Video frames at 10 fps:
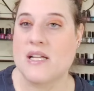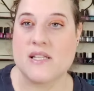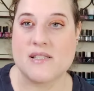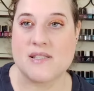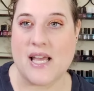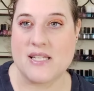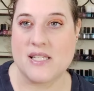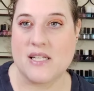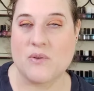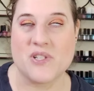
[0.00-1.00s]
It's
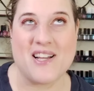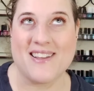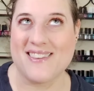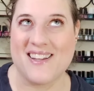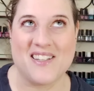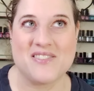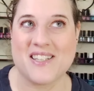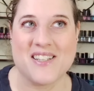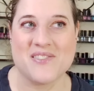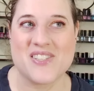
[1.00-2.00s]
scented, which I love. I
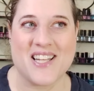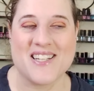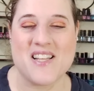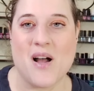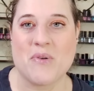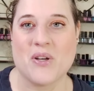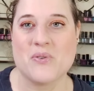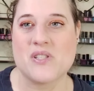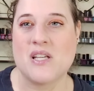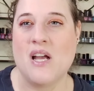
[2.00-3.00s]
love scented top
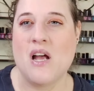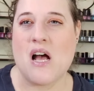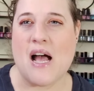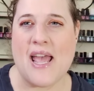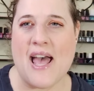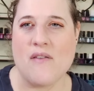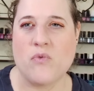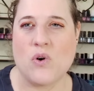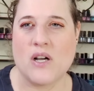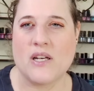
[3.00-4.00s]
coats. I have
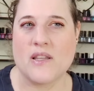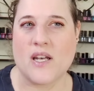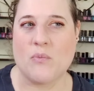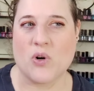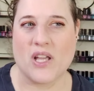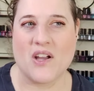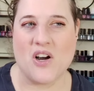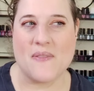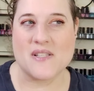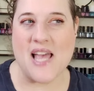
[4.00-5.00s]
one that I'm working
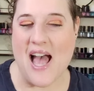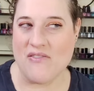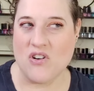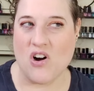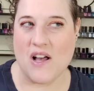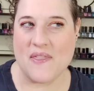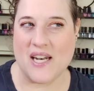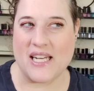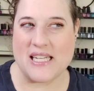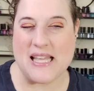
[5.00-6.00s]
on that's half gone that
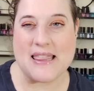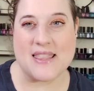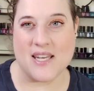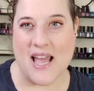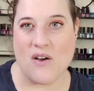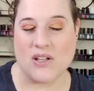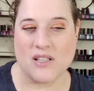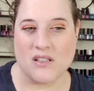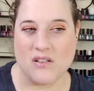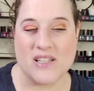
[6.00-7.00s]
I need to thin out a
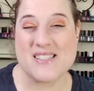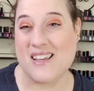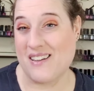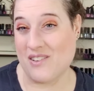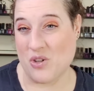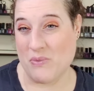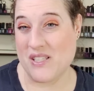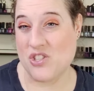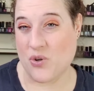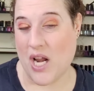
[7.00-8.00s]
little. It's getting a little bit
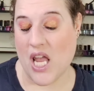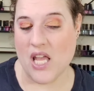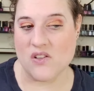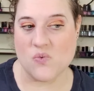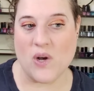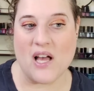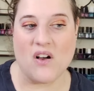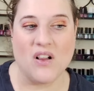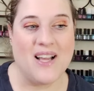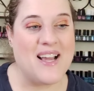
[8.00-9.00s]
stringy as
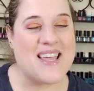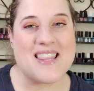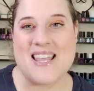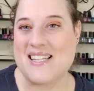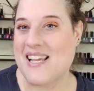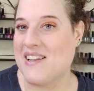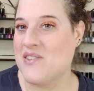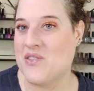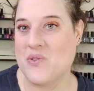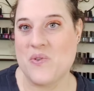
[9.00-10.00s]
well. They tend
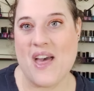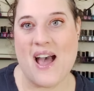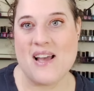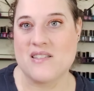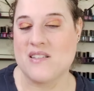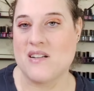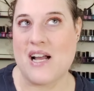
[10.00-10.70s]
to do that.